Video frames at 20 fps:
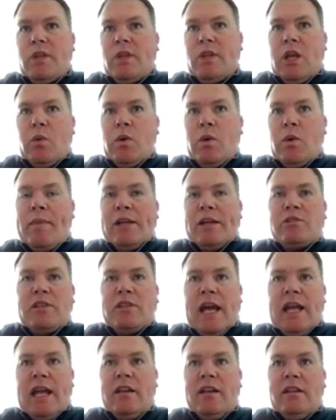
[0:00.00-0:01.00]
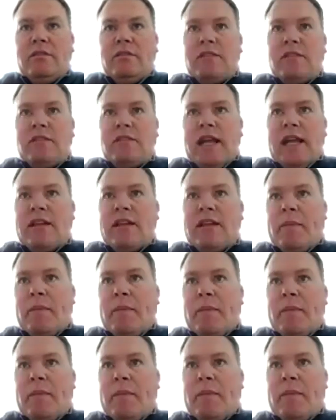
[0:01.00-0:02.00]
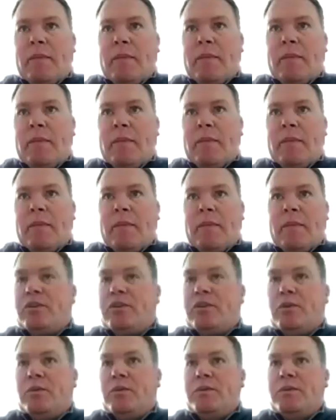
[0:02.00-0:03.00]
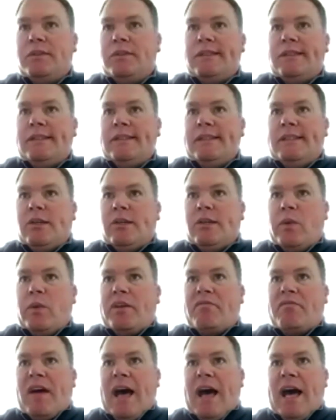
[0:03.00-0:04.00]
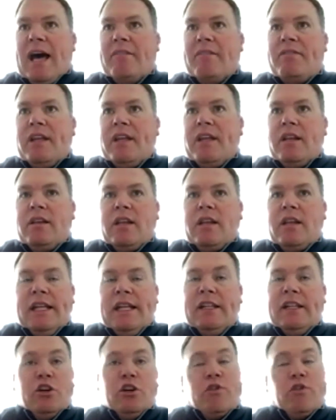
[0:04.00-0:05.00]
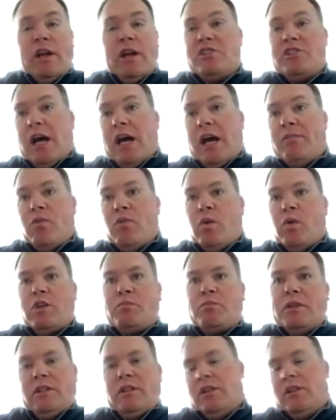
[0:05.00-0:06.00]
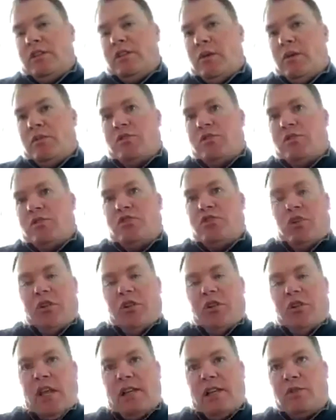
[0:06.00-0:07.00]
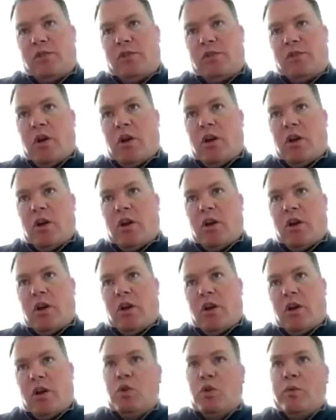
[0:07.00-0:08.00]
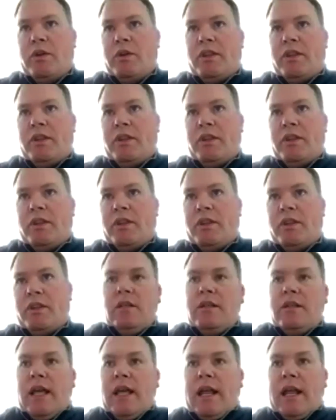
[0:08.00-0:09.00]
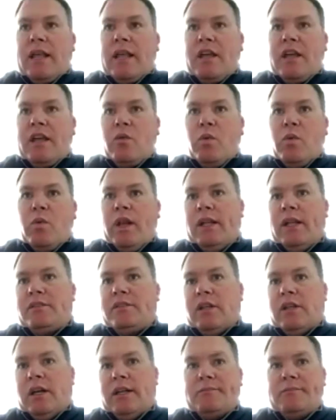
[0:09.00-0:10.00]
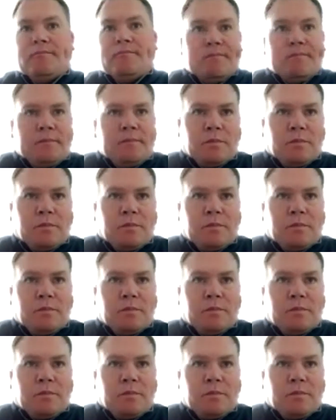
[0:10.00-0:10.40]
we basically had to take Dominic Ross and make him a nickel week five. And he did a great job for us, but there were just certain things we weren't comfortable doing with him that I think when it's a